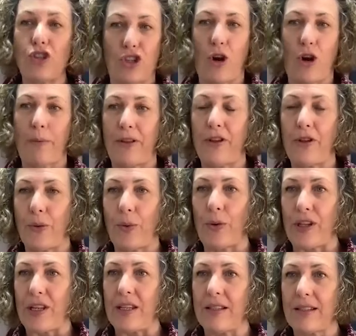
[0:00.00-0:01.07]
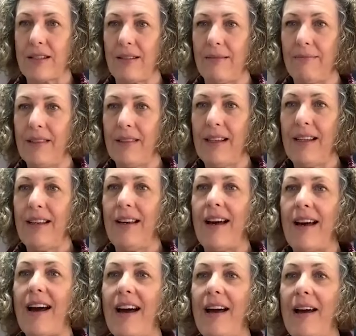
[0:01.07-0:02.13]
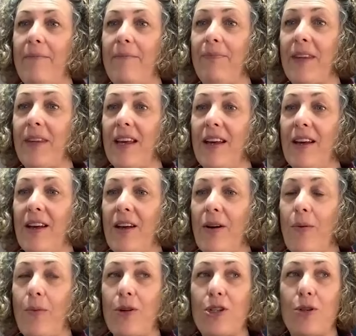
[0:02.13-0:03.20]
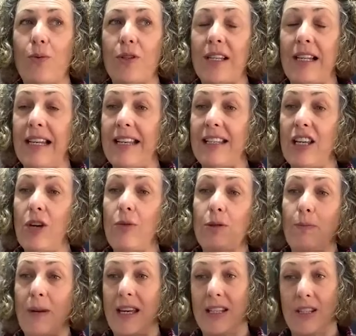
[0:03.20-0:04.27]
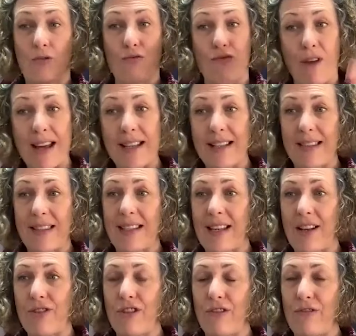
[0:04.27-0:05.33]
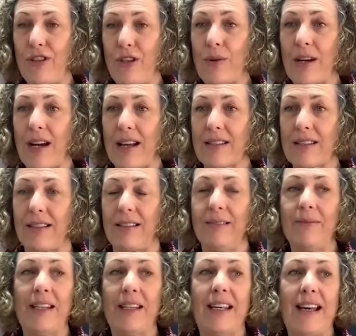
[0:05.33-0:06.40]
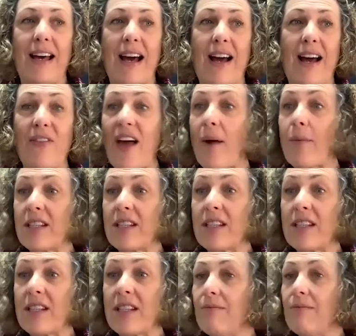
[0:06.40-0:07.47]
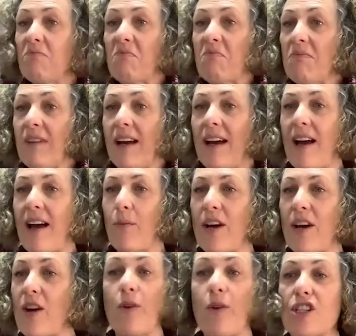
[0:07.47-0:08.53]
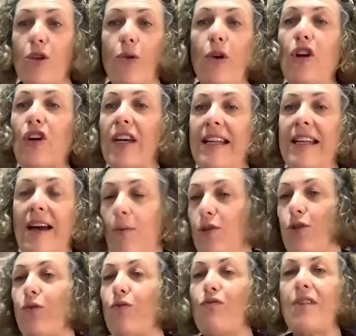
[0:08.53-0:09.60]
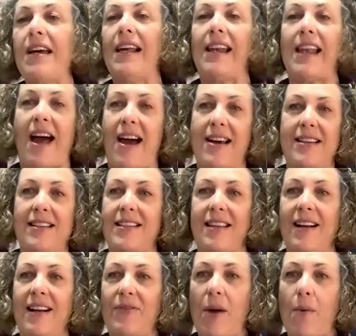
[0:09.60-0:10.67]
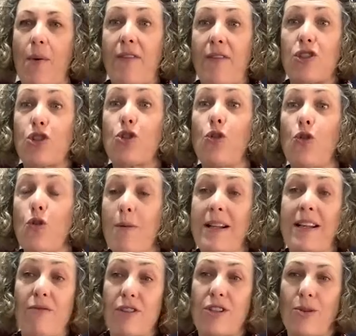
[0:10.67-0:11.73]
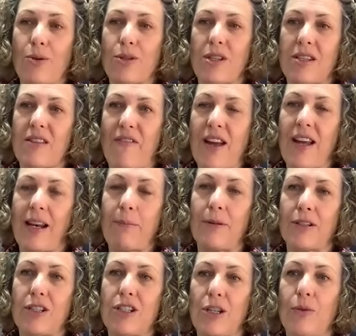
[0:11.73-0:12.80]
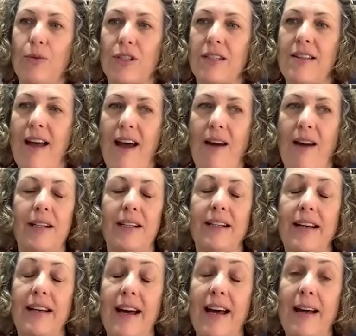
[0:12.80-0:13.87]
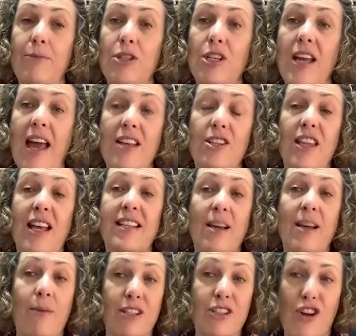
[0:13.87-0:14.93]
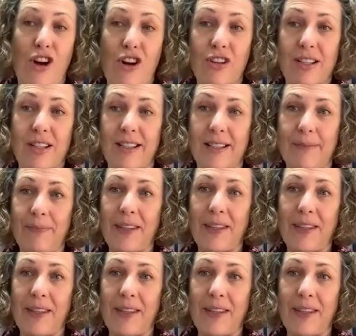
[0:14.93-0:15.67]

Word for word: shop in the northeast, um, which was a lady who was based right in the centre of Newcastle. And that was it. We're, we're so lucky now. We don't realise that we have so many resources available to us now. Um, so, yeah, so that's how I started.